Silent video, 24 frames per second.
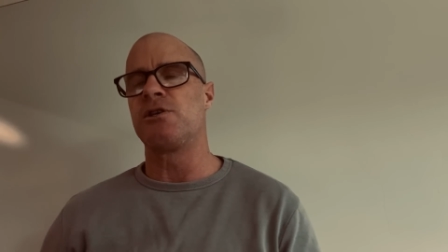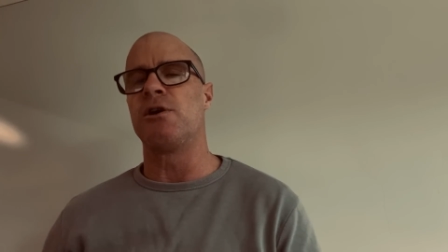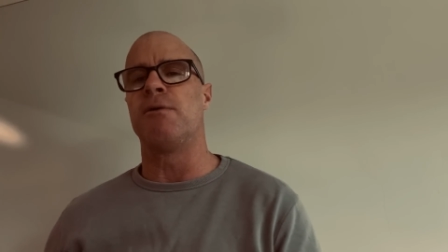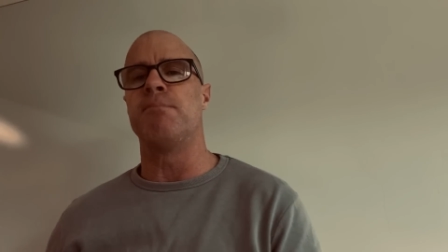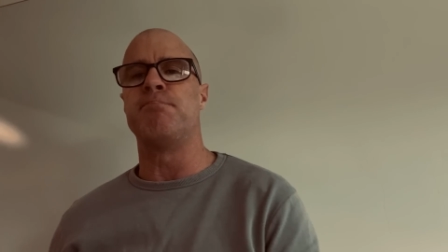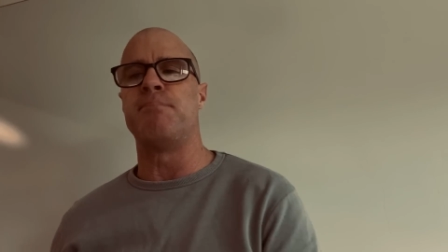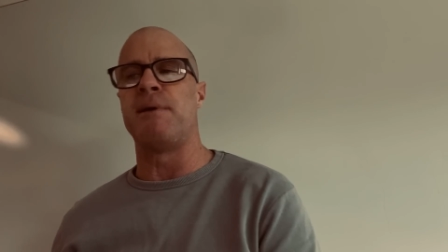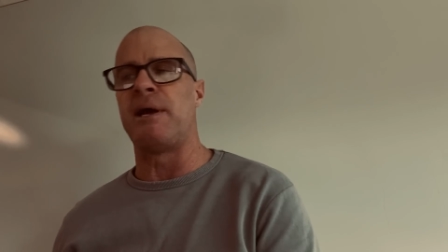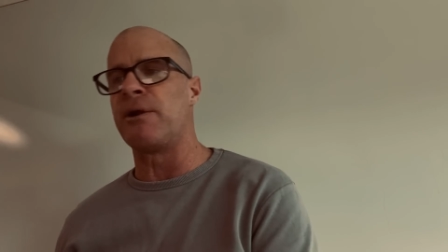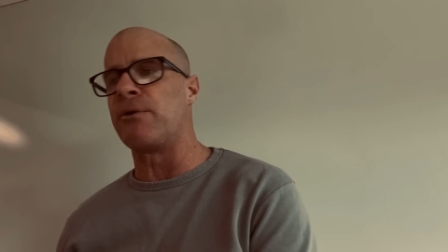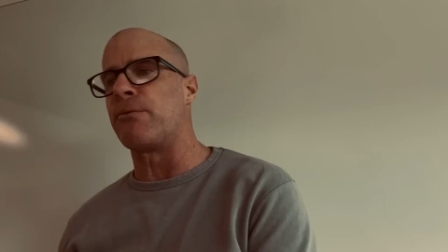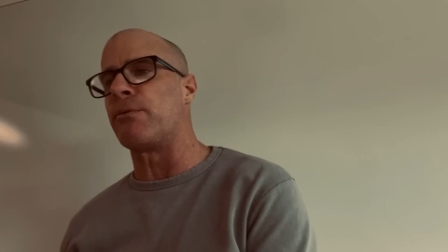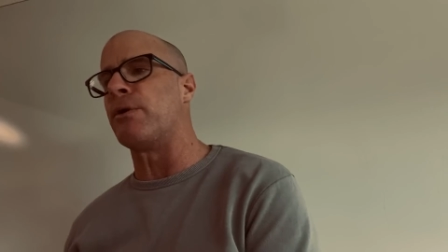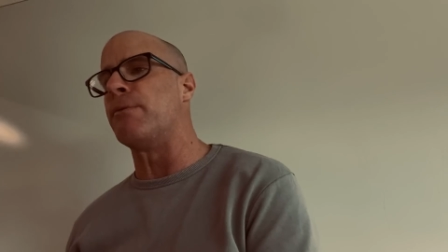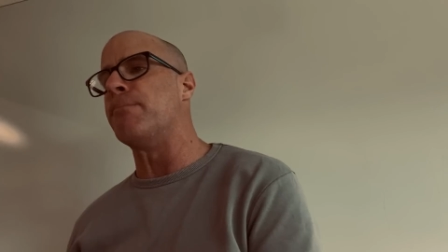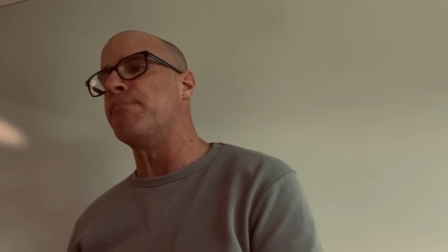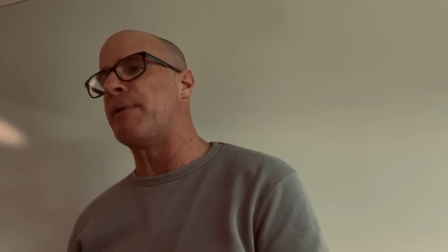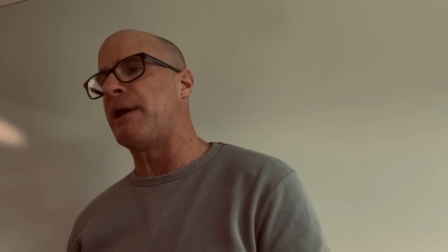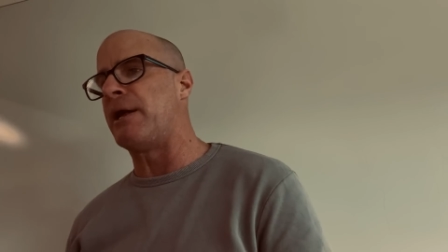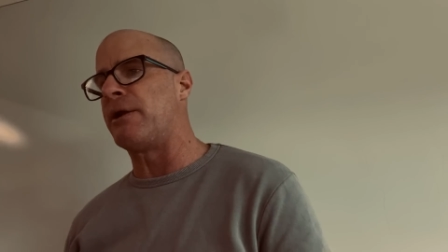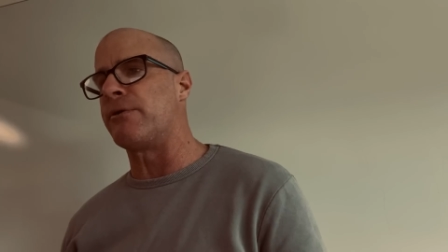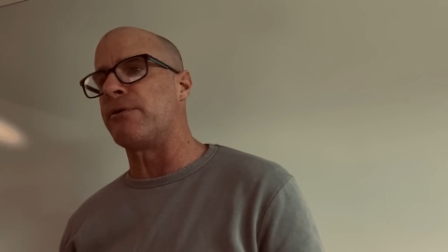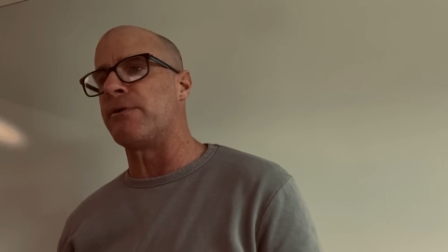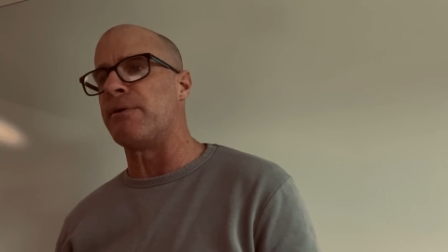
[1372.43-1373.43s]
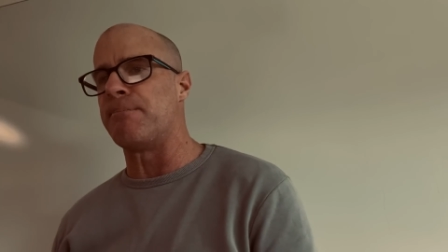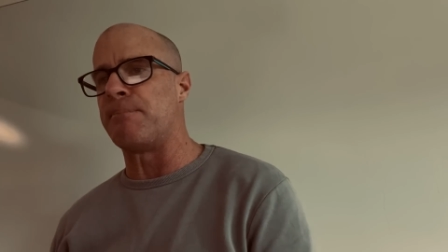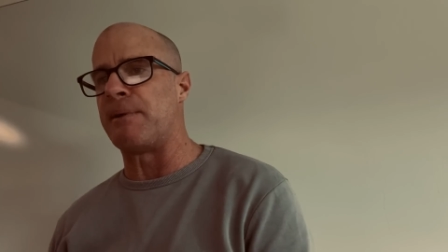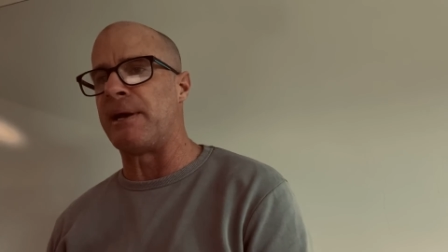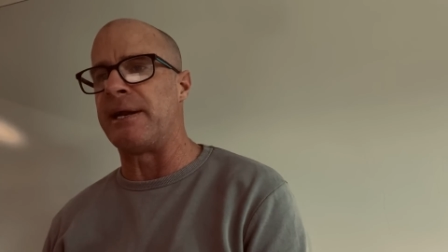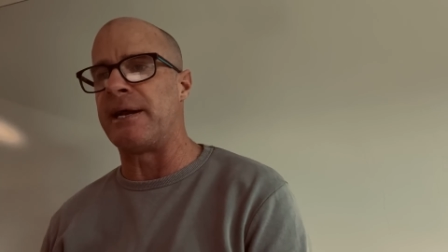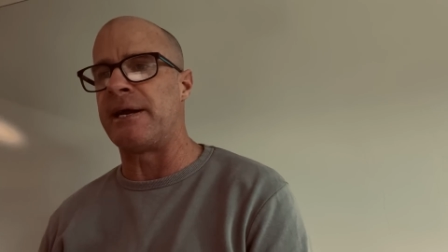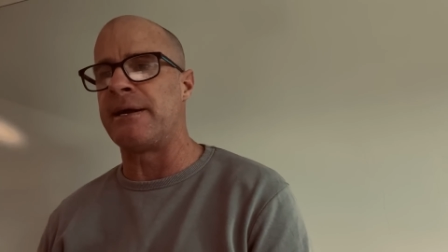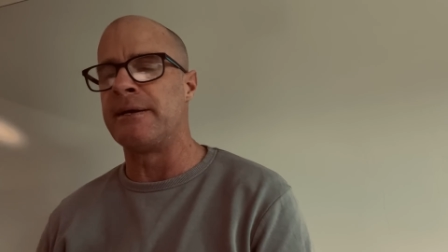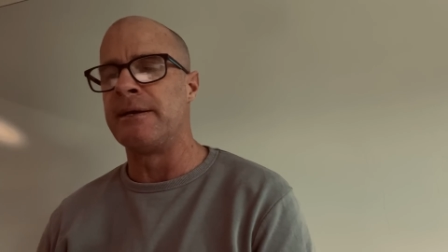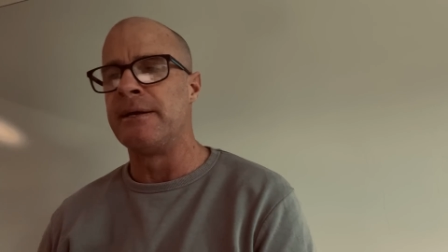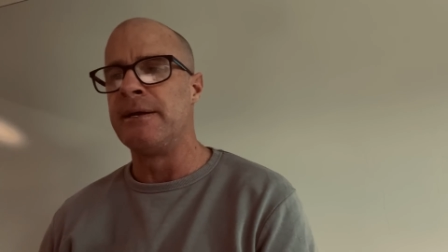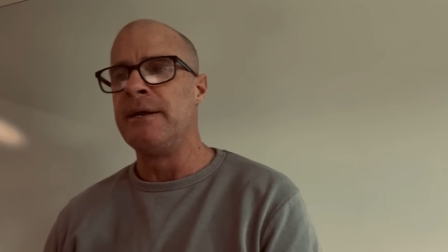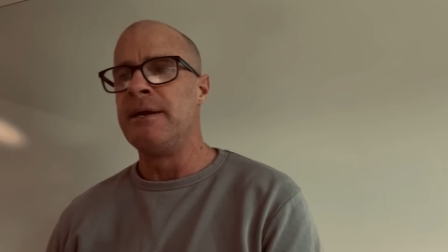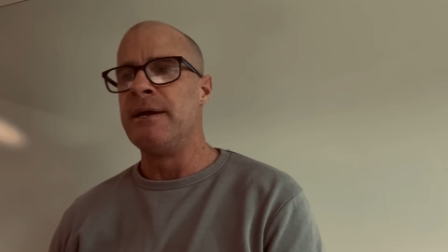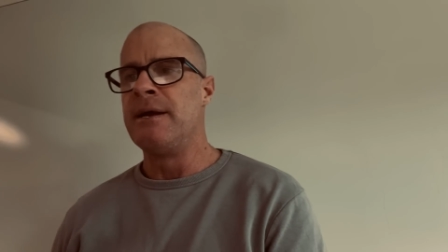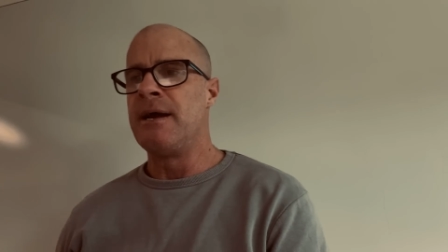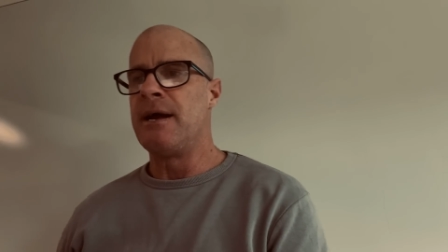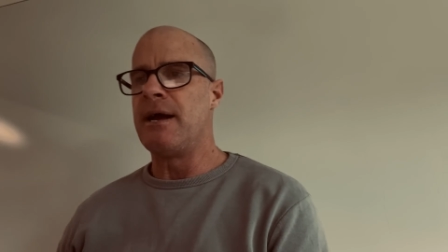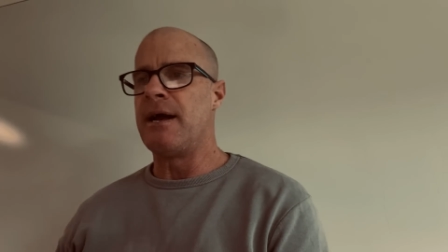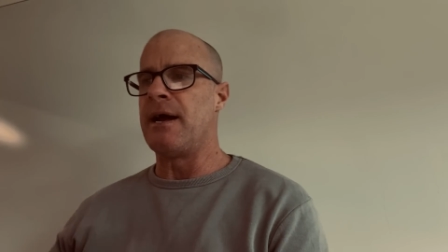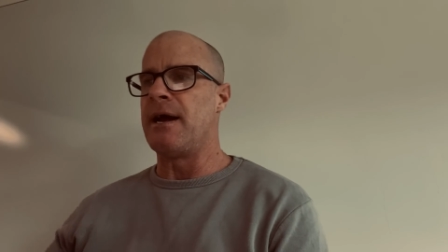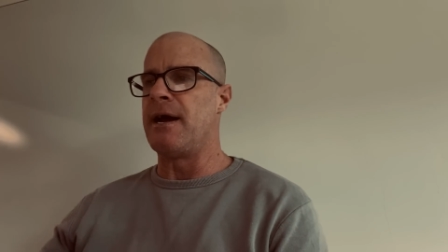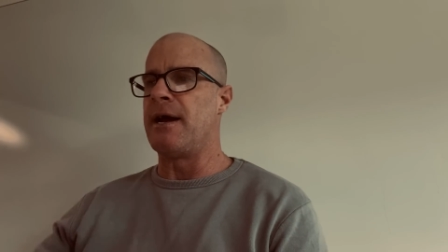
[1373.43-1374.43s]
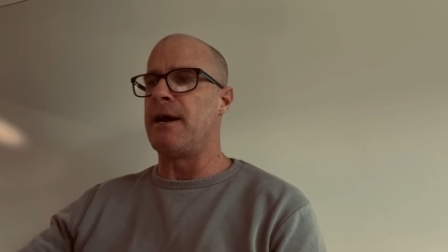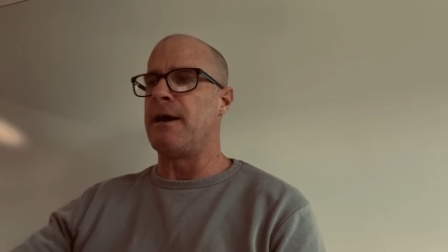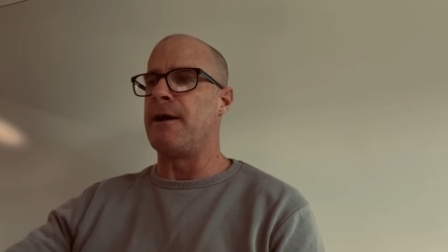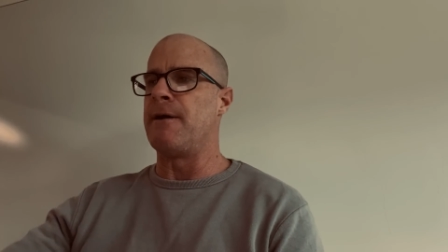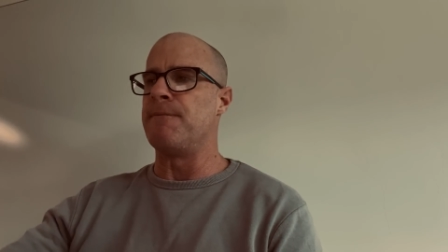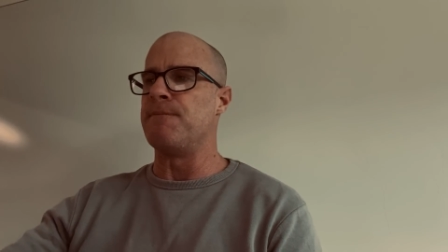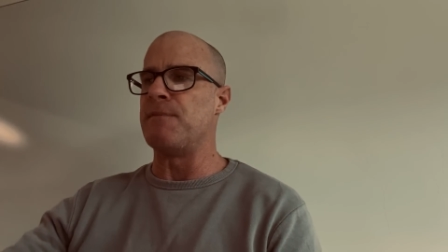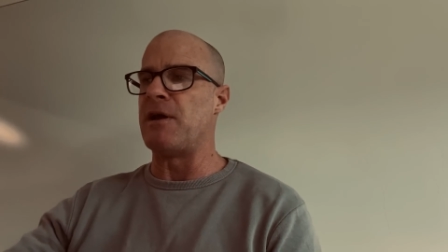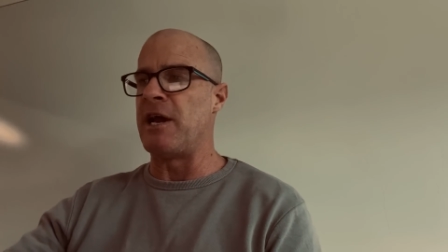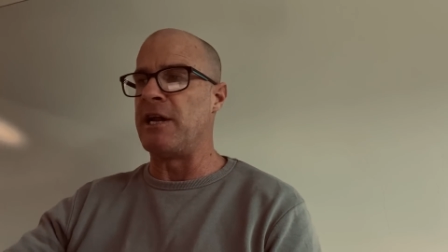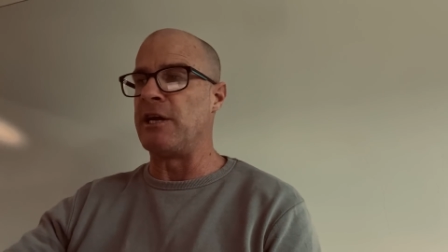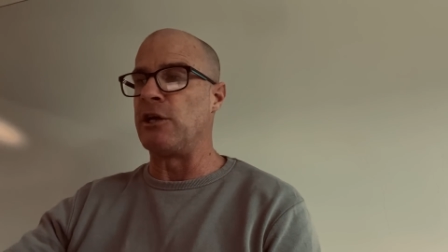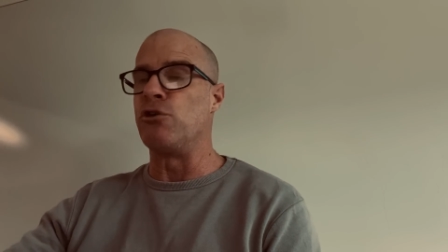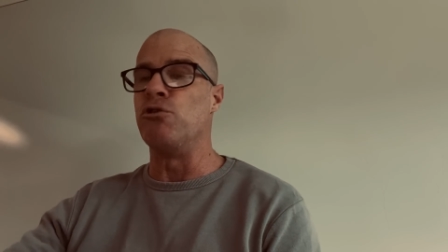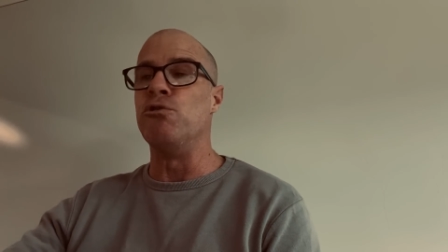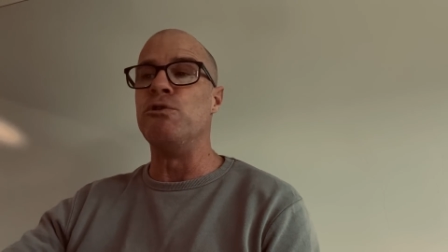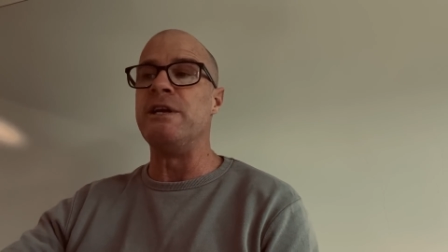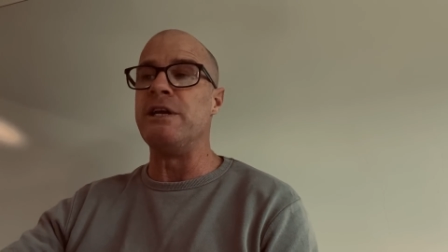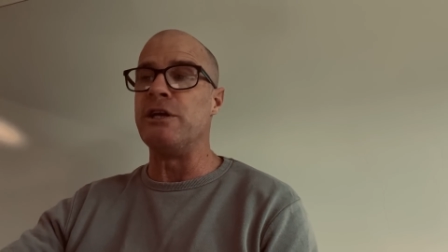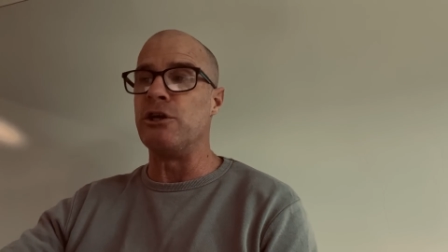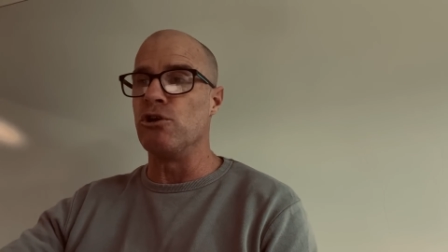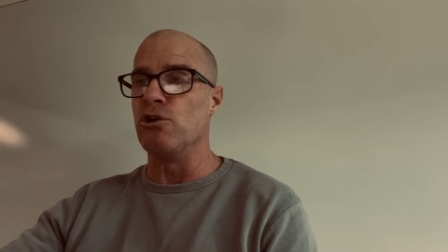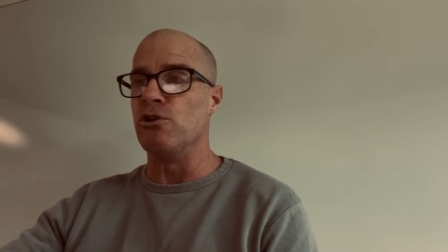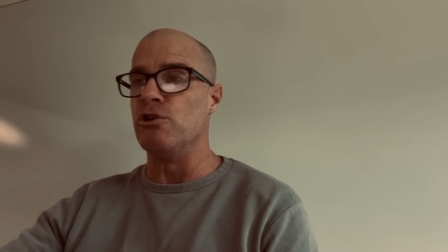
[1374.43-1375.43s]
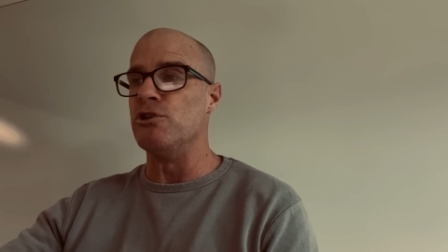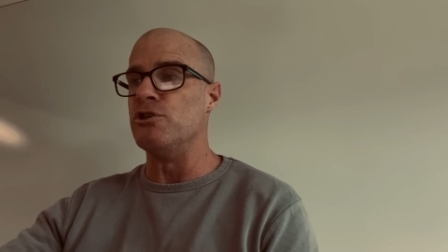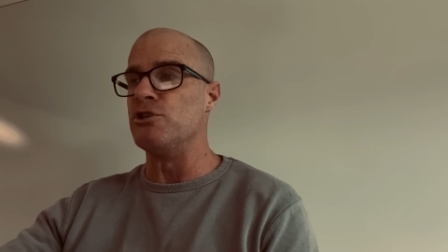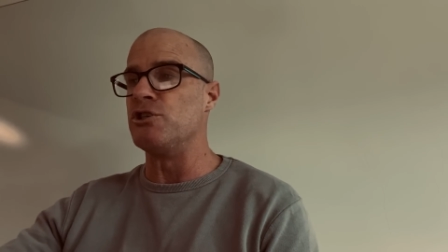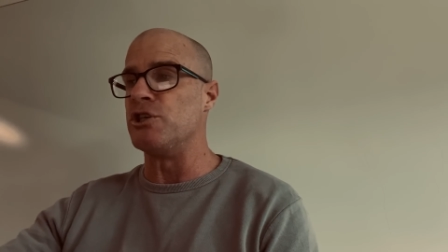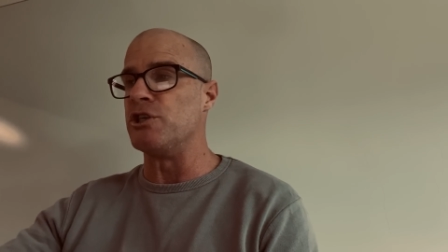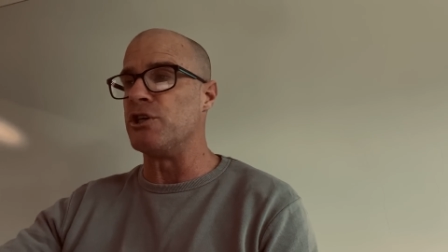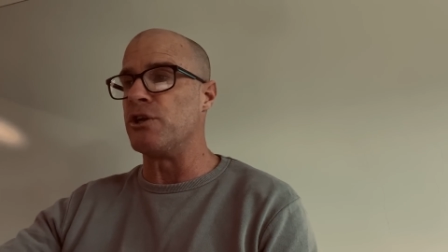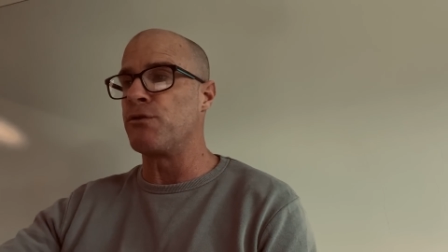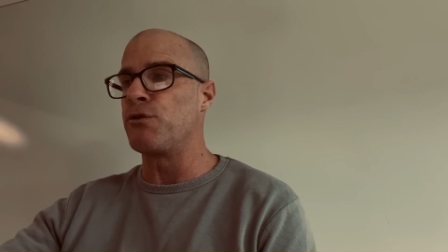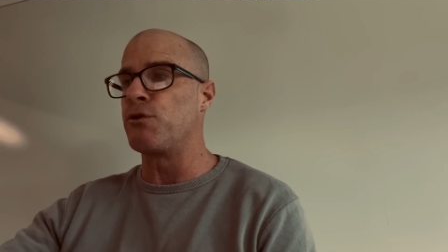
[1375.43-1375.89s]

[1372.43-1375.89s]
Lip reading: got better and better and better, and a good inclusion.